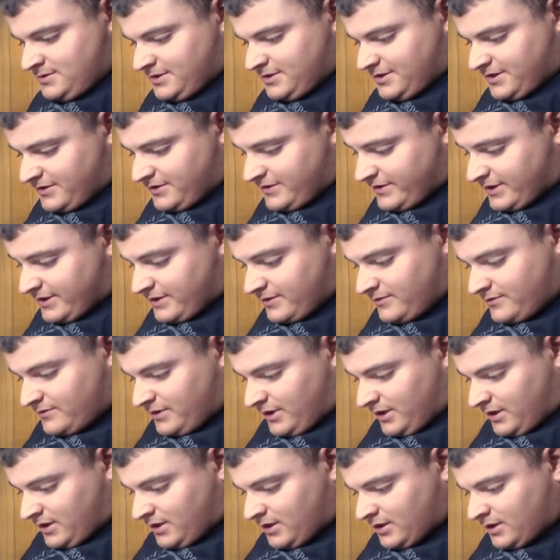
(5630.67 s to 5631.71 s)
All
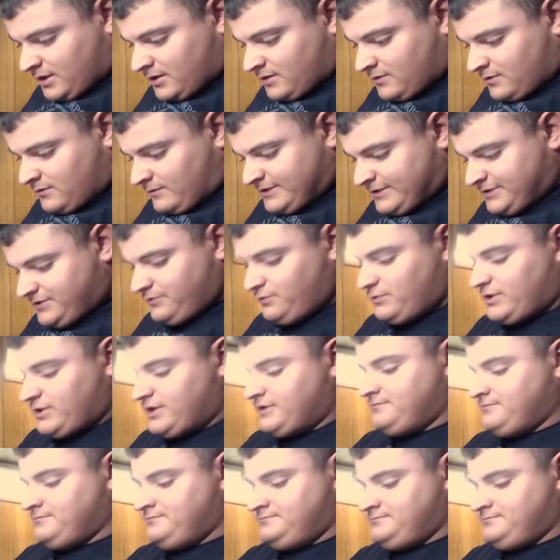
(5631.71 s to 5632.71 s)
right, 1, 2, 1.